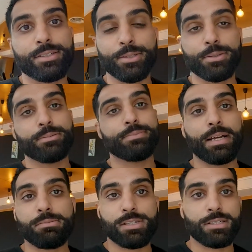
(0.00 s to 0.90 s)
So
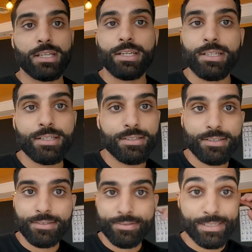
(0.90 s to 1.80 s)
I'm just like,
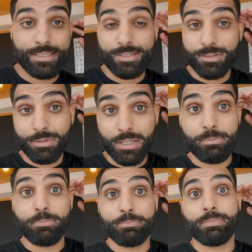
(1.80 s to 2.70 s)
it's just
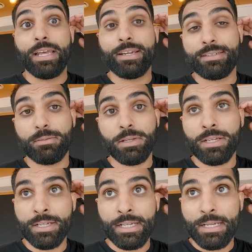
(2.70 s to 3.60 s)
really getting to
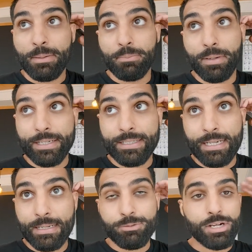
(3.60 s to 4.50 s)
me. But
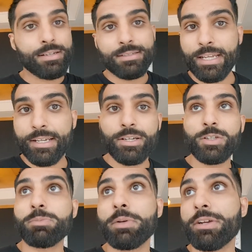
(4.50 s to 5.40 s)
I'm trying to stay in
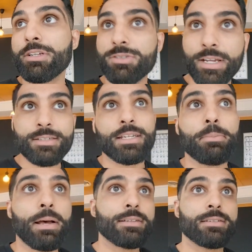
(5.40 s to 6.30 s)
good spirits, trying to stay
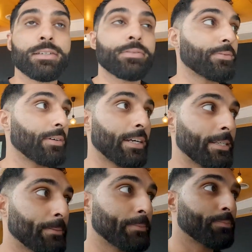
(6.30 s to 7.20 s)
positive.
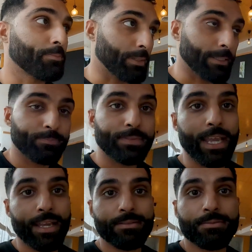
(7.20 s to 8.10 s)
But
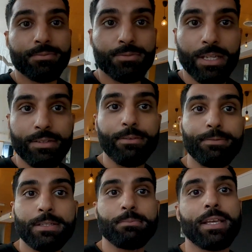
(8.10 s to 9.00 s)
yeah,
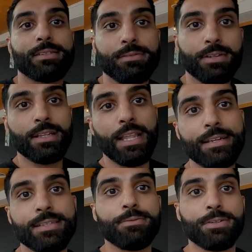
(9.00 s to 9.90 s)
definitely makes it a
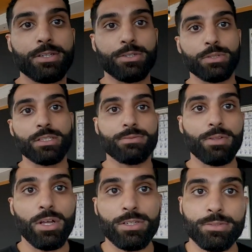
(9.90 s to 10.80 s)
lot tougher to do these
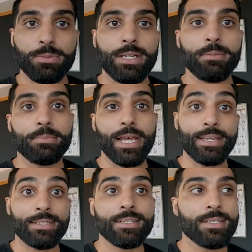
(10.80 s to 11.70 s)
vlogs when I'm
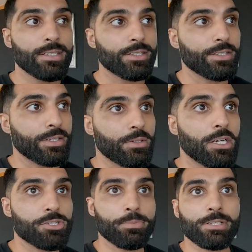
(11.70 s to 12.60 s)
not, you know,
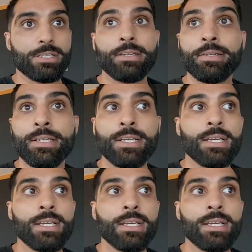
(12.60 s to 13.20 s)
100%.